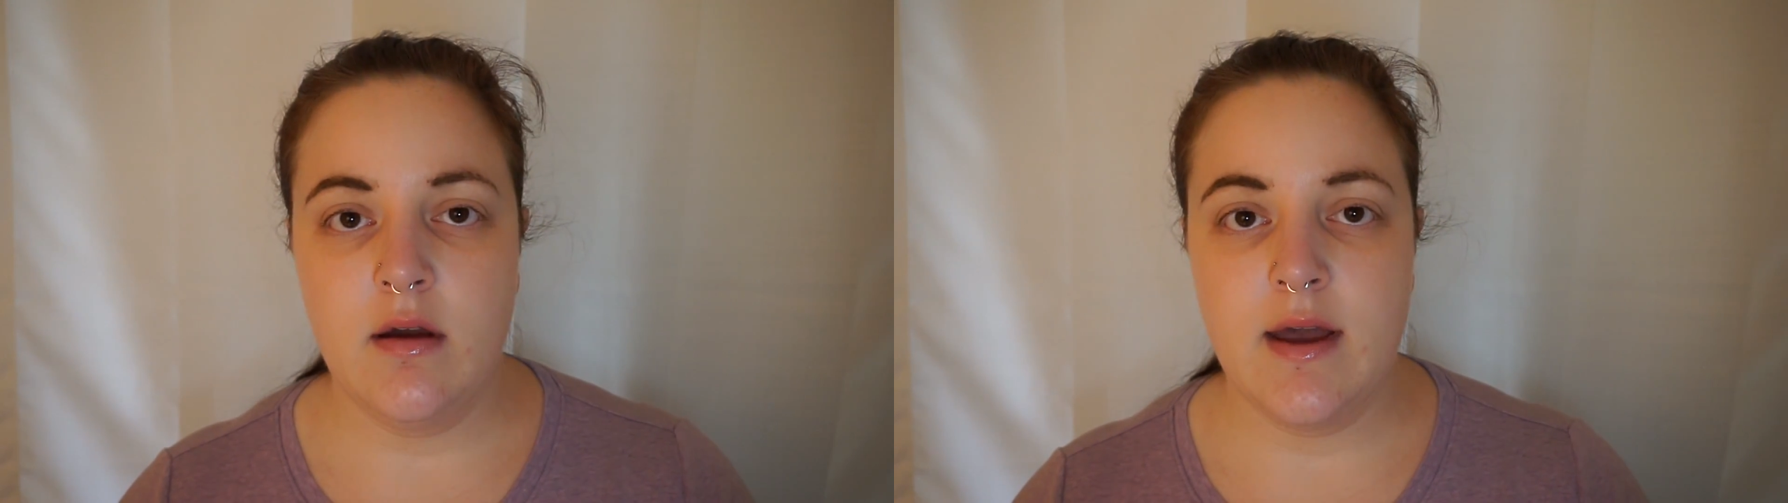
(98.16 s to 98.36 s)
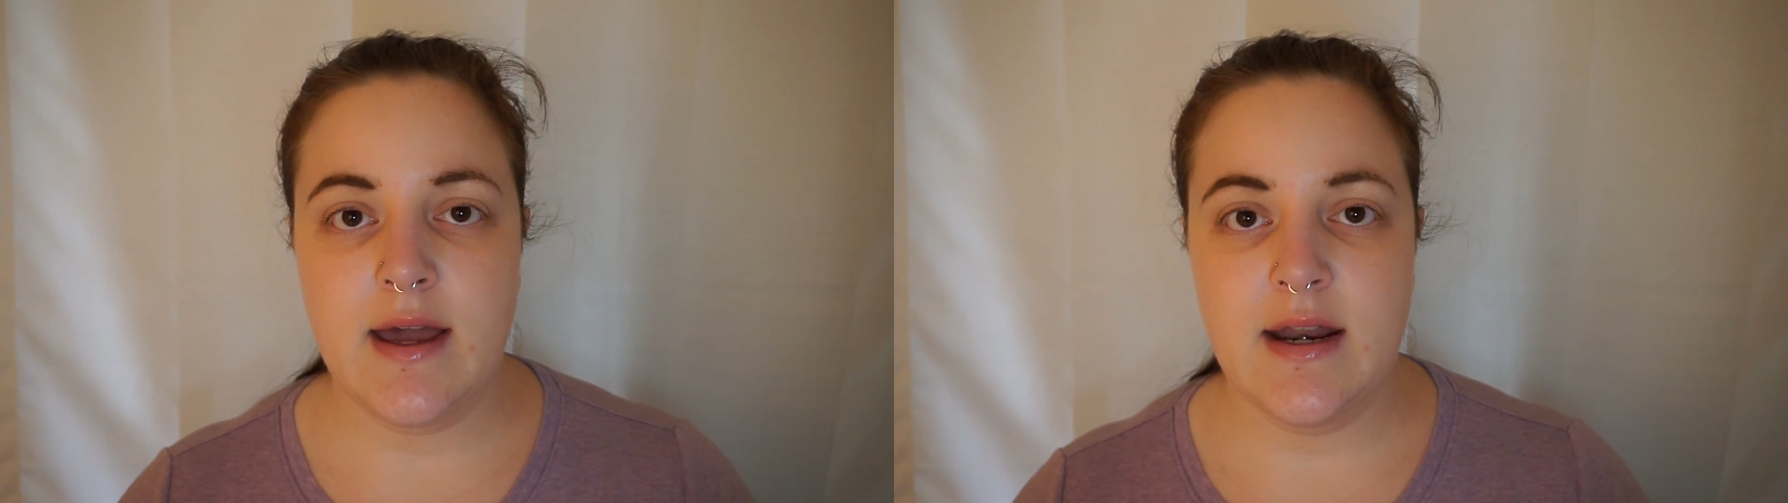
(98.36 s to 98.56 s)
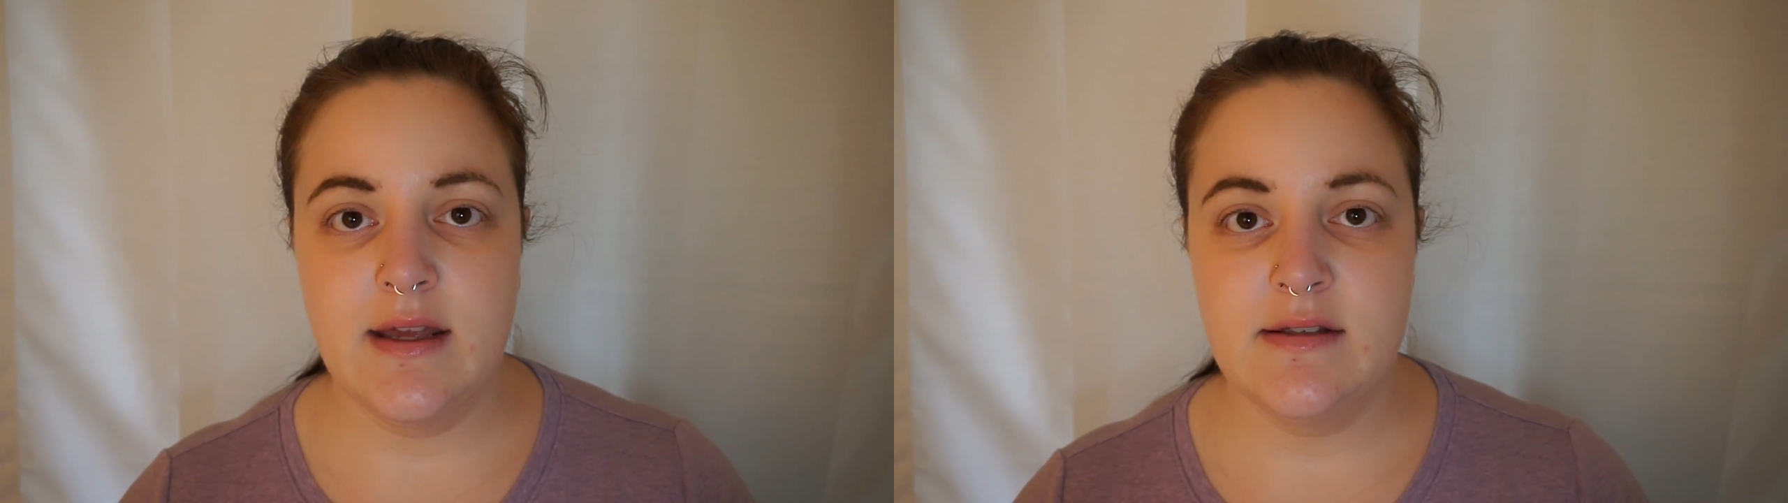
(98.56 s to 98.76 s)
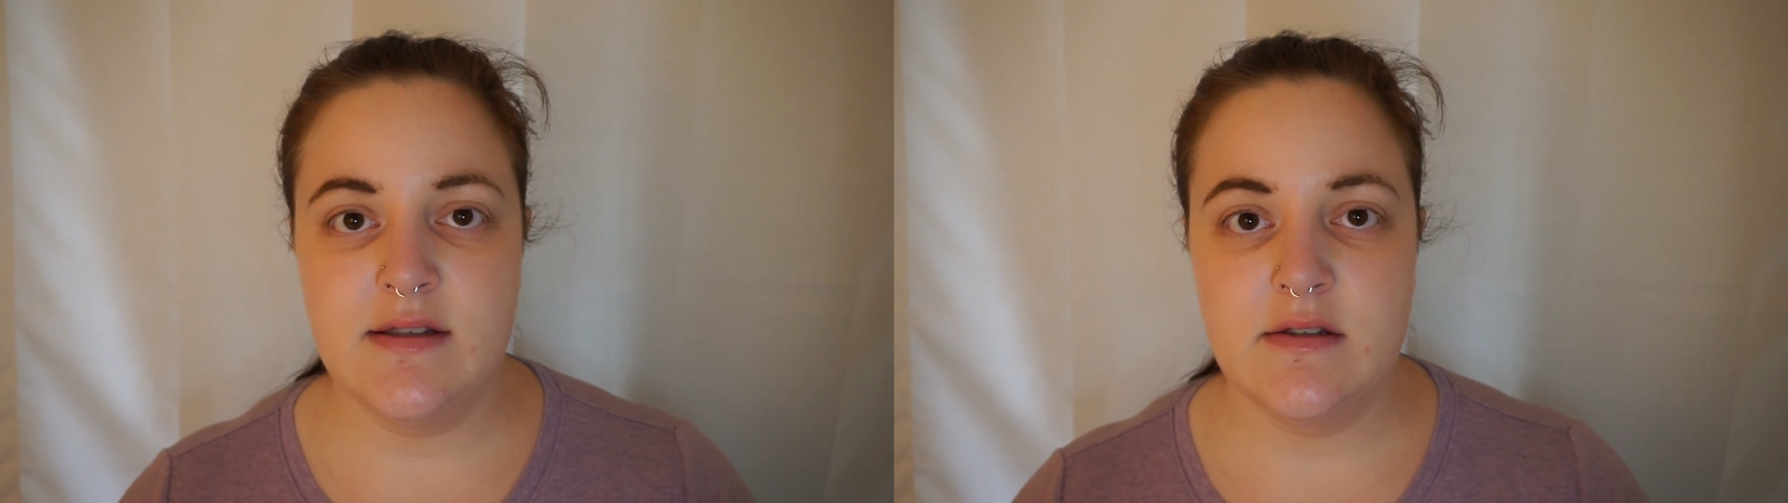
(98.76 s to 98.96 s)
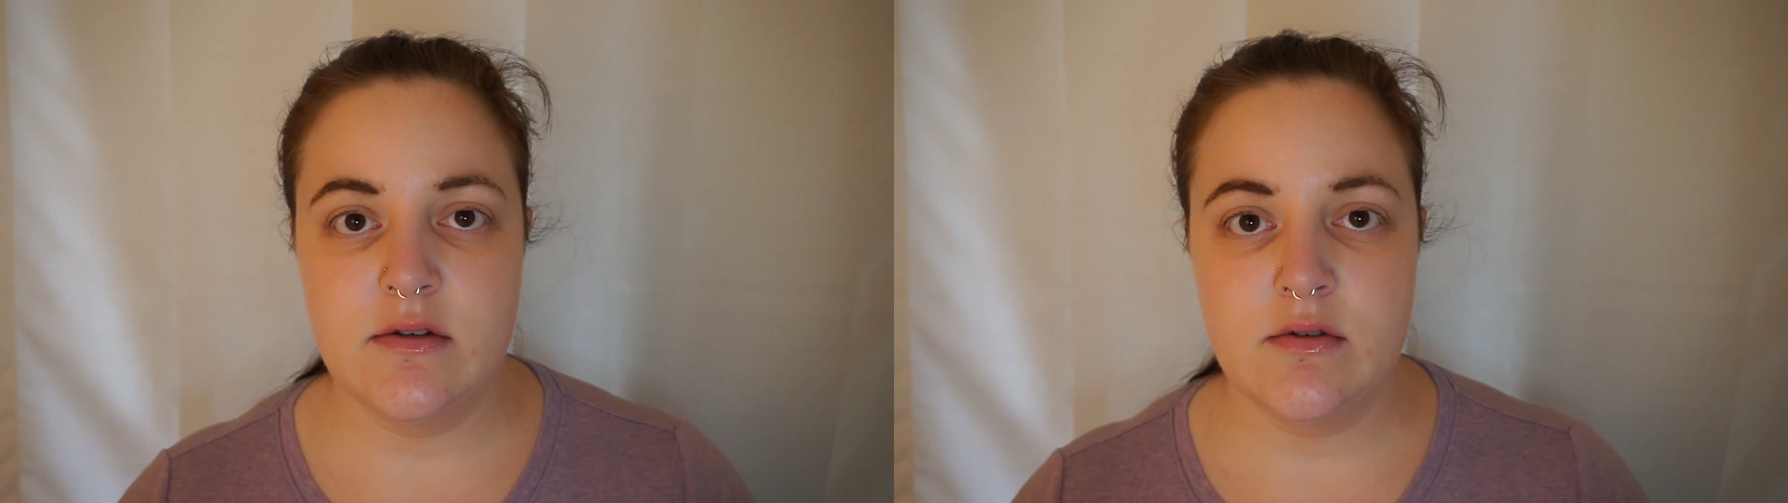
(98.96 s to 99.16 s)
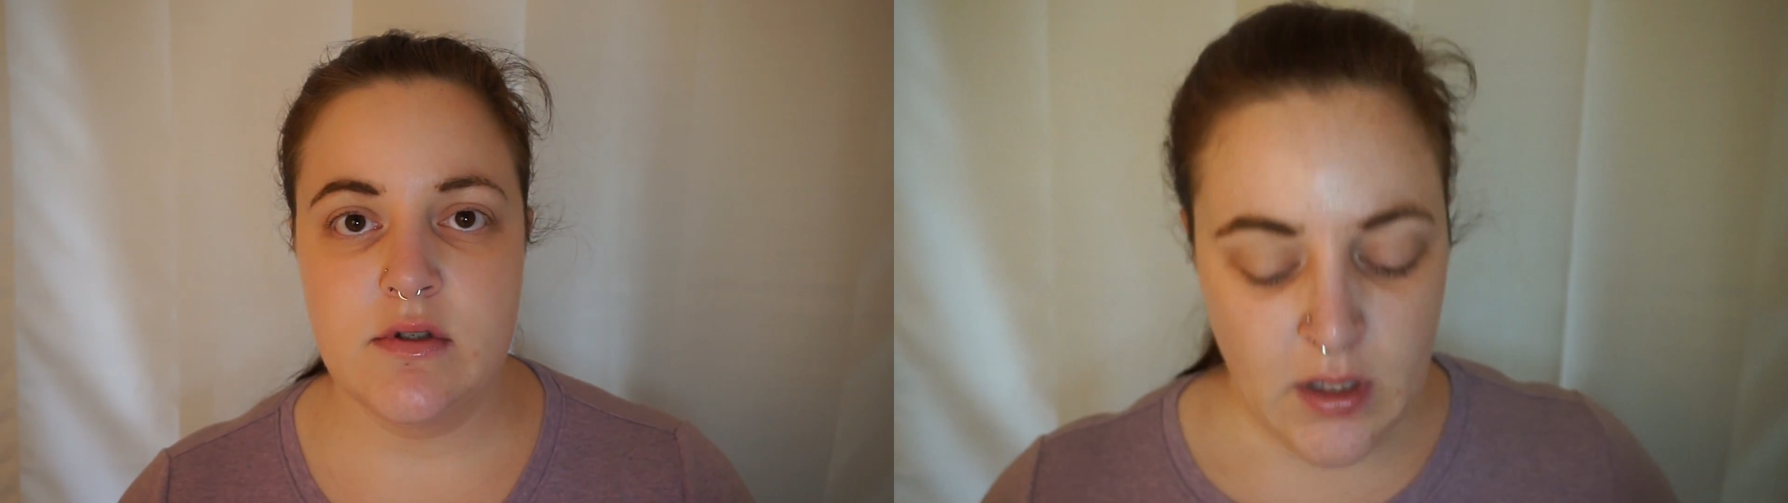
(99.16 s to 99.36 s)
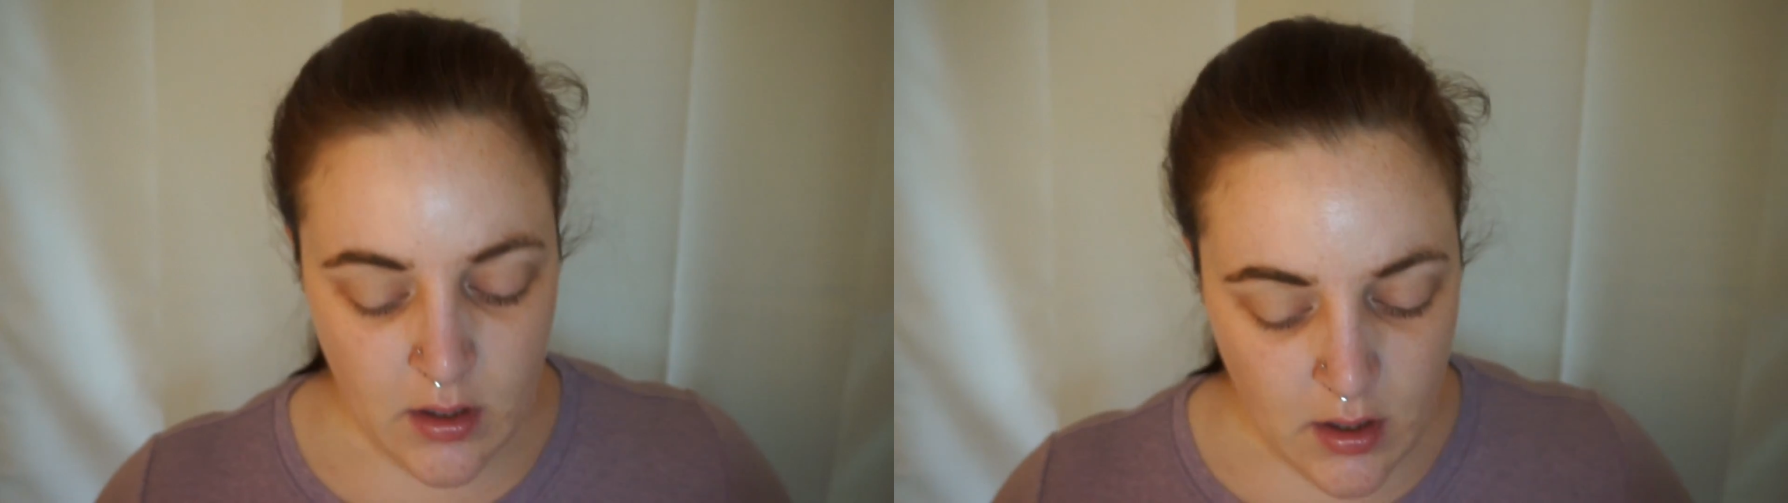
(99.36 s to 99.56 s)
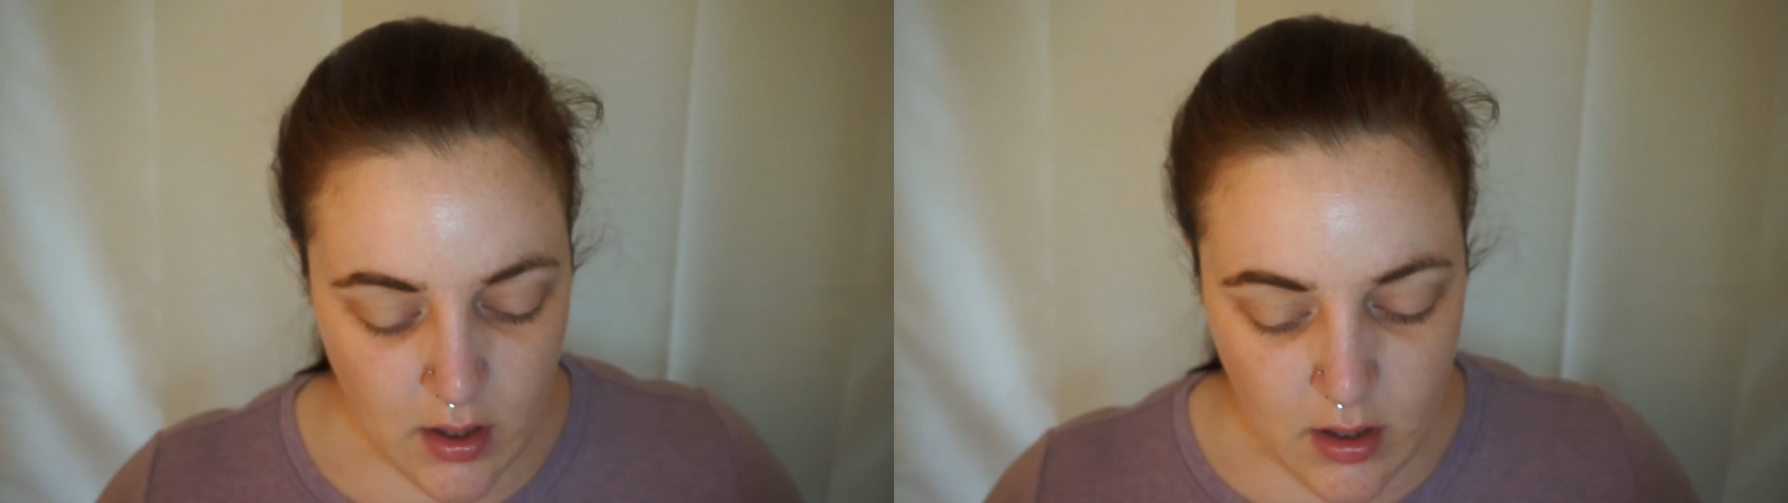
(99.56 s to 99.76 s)
I gotta get scissors.
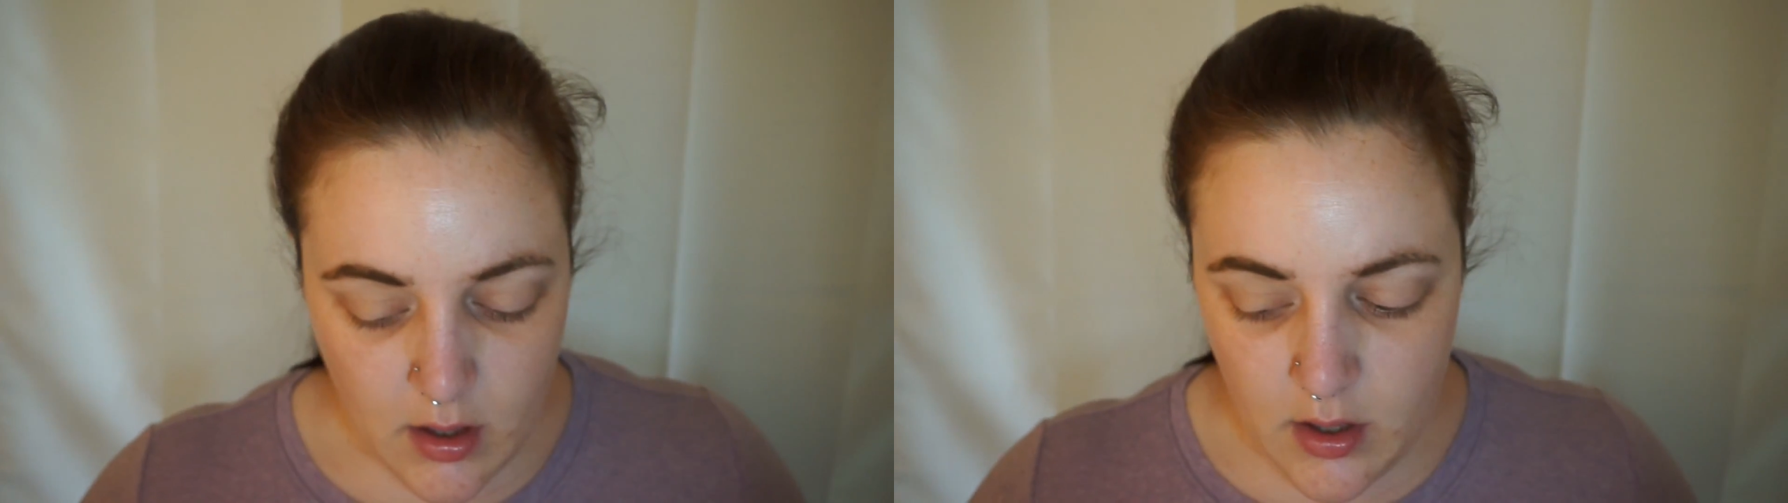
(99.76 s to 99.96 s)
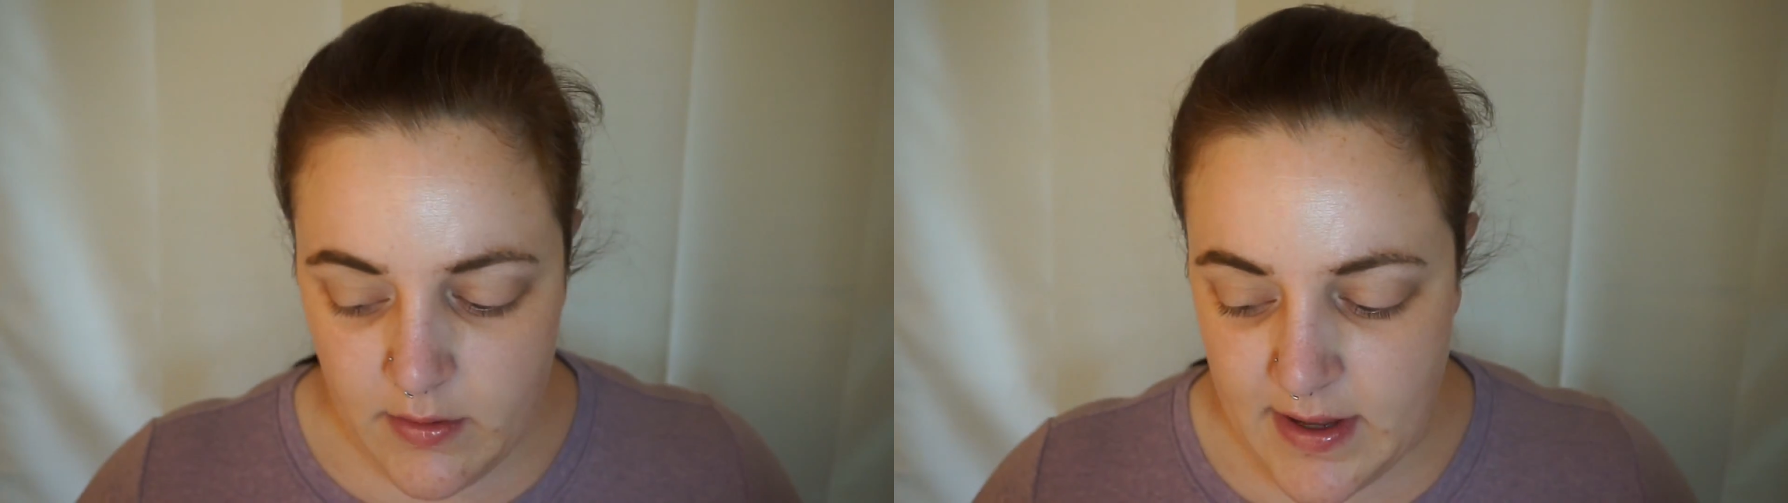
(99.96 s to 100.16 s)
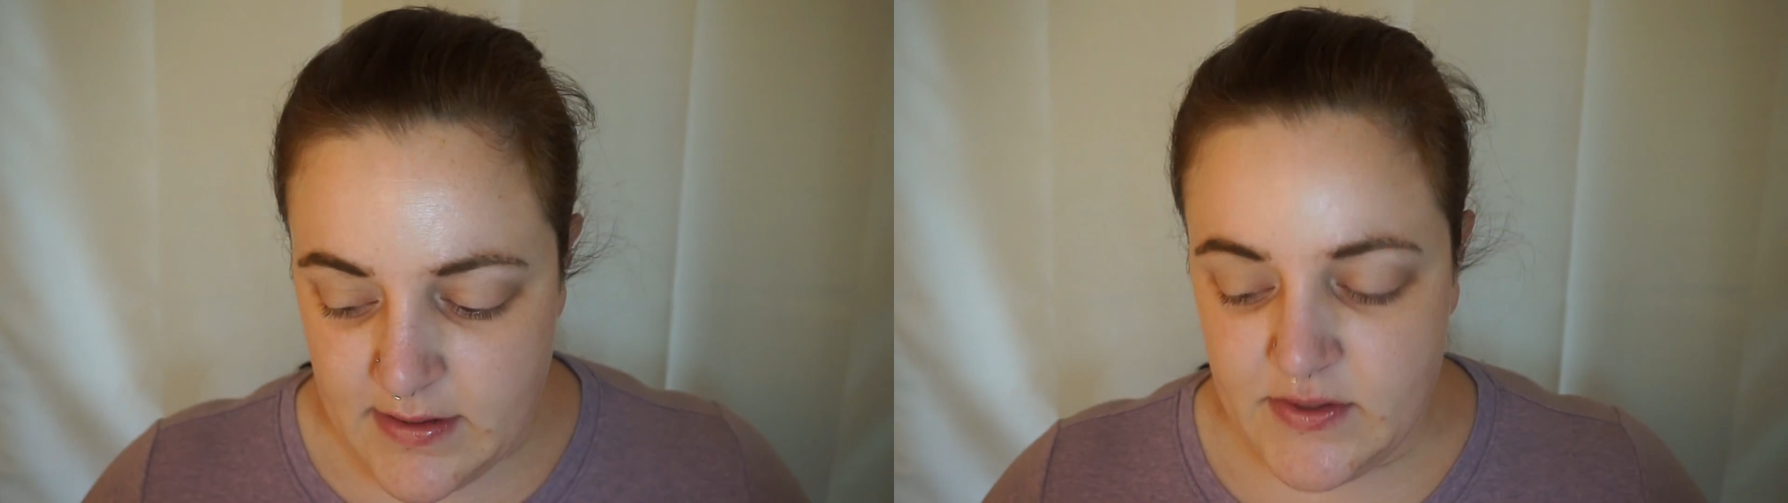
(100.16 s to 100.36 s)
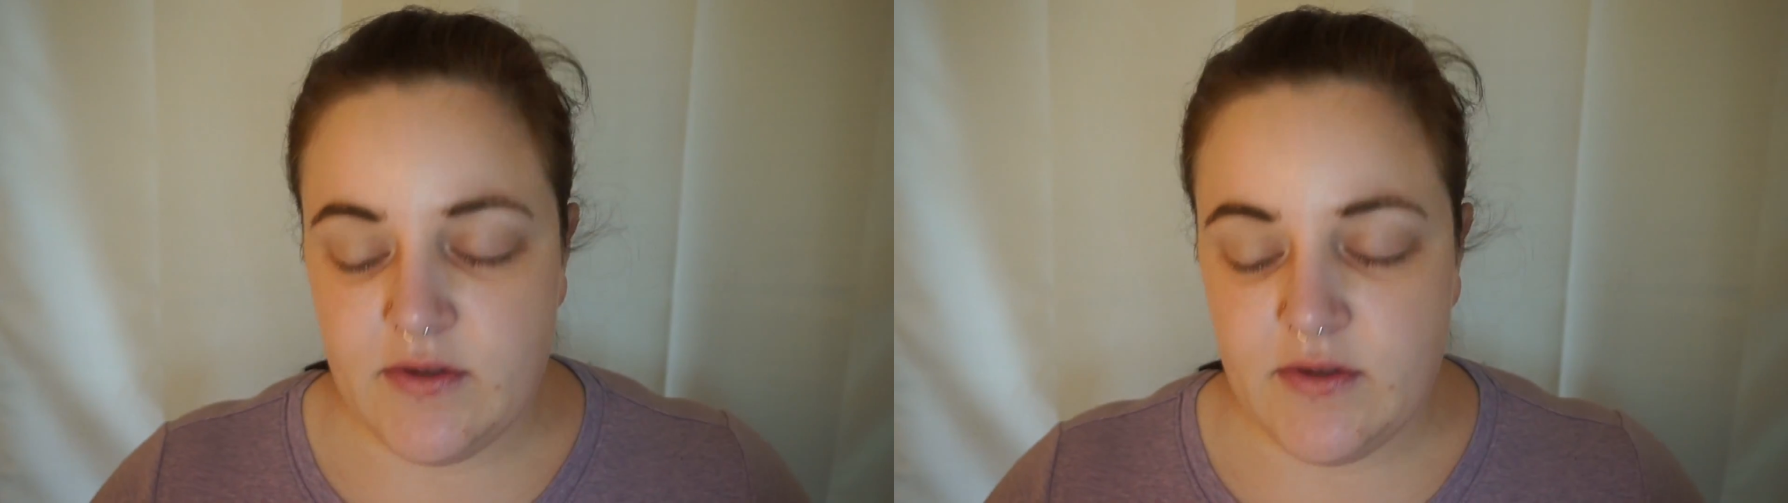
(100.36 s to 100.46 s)
Alright,